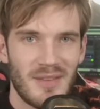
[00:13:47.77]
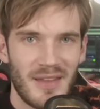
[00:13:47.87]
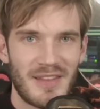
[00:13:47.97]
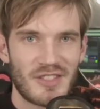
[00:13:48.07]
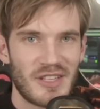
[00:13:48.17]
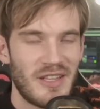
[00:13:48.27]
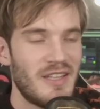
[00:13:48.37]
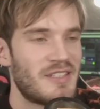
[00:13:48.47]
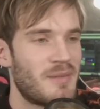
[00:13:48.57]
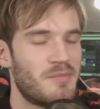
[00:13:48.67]
It still
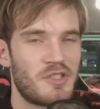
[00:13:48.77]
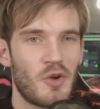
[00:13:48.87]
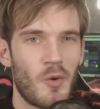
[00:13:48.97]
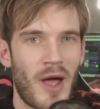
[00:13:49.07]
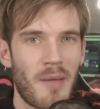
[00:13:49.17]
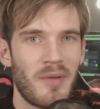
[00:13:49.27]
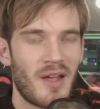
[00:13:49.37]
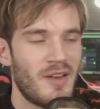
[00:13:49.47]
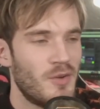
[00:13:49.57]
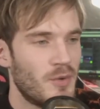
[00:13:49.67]
is. I'm so happy I
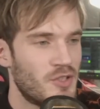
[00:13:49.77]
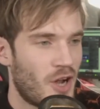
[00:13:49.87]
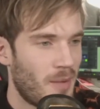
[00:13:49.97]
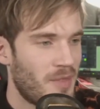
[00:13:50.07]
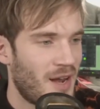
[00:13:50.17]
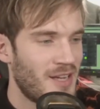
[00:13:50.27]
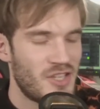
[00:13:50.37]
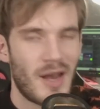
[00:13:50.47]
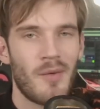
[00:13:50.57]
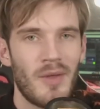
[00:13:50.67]
can do a job that I
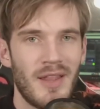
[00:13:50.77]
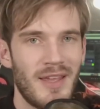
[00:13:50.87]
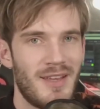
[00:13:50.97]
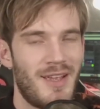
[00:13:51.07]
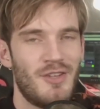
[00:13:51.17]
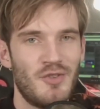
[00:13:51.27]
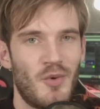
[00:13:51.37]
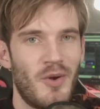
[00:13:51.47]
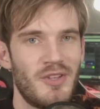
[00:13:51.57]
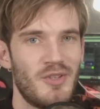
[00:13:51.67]
genuinely
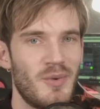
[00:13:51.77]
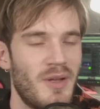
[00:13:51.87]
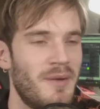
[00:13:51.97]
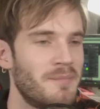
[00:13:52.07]
enjoy doing.